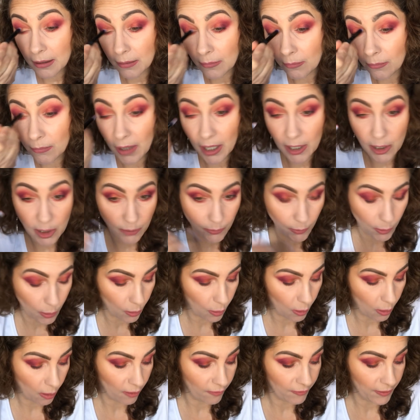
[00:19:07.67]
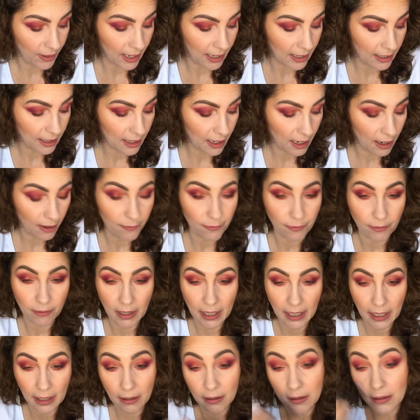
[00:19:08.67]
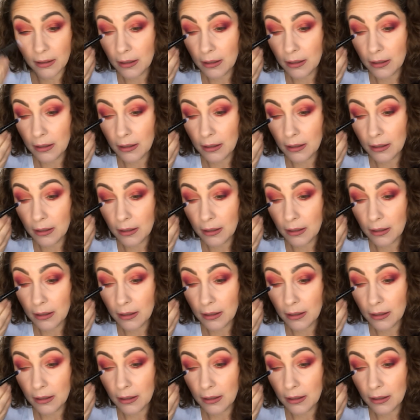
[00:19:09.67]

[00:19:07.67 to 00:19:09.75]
much more of a covering